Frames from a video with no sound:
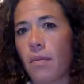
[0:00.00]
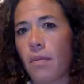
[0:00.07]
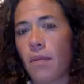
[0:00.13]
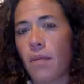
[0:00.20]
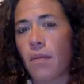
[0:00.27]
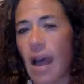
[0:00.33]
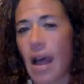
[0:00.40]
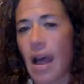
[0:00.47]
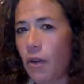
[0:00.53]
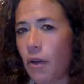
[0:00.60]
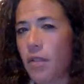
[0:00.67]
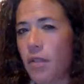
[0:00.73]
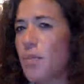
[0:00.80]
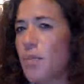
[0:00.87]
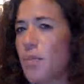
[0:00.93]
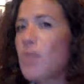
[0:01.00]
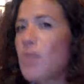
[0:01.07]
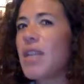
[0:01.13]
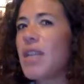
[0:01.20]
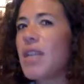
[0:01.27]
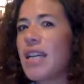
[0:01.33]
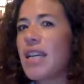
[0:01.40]
health and
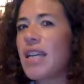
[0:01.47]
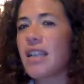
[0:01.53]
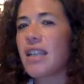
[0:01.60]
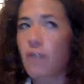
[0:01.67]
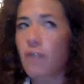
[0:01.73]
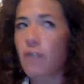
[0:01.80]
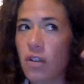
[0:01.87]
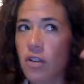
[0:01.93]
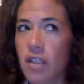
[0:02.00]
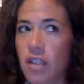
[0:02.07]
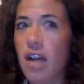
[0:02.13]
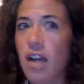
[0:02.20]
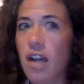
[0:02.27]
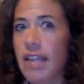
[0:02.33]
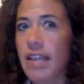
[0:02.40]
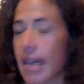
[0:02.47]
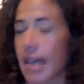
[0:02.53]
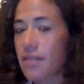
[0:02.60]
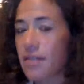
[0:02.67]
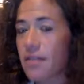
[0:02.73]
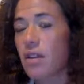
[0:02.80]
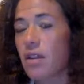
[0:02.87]
beauty, and if you're stuck that it
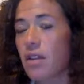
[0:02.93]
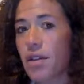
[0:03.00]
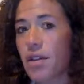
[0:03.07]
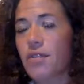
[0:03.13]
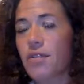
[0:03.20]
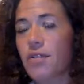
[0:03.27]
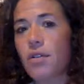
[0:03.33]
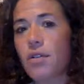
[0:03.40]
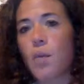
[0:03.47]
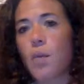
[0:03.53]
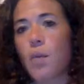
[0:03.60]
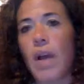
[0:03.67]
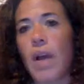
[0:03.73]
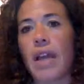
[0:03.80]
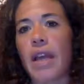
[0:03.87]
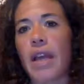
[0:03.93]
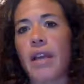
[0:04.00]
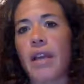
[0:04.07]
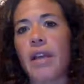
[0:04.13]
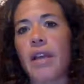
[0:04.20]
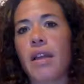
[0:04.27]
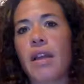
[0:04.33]
has to look a certain
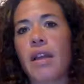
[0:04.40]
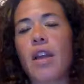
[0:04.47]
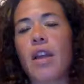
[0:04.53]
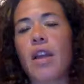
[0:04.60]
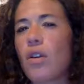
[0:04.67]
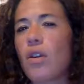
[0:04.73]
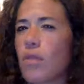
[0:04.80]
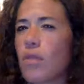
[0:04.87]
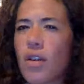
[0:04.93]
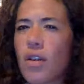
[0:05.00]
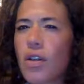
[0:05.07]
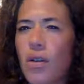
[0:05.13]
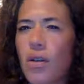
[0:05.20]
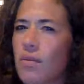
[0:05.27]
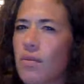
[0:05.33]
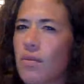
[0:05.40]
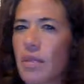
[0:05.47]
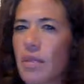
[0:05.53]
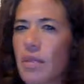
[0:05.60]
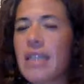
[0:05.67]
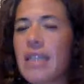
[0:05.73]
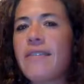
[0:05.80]
way, you know, your own
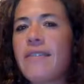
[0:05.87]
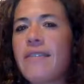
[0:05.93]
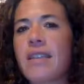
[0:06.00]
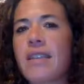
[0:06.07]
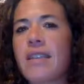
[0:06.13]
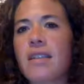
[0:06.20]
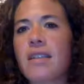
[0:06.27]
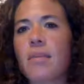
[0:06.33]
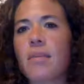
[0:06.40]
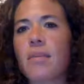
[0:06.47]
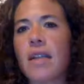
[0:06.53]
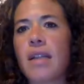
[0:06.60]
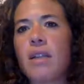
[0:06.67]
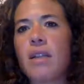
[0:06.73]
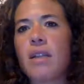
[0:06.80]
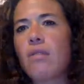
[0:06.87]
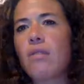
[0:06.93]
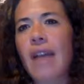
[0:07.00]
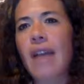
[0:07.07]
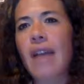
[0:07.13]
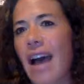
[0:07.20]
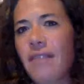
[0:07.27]
belief system, that you
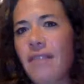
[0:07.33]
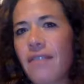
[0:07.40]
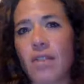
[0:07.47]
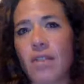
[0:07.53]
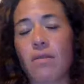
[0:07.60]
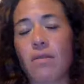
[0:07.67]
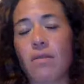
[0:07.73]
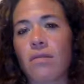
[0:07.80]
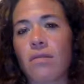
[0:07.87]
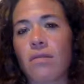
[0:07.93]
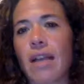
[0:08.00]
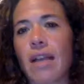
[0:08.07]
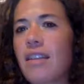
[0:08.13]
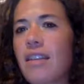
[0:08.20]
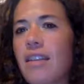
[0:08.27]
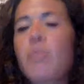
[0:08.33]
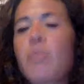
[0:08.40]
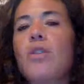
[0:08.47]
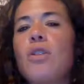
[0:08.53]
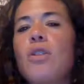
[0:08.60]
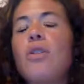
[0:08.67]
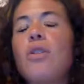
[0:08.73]
don't have to. That's up
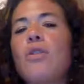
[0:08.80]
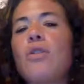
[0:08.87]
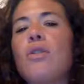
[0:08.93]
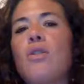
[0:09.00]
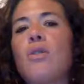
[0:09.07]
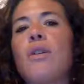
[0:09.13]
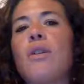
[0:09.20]
to you.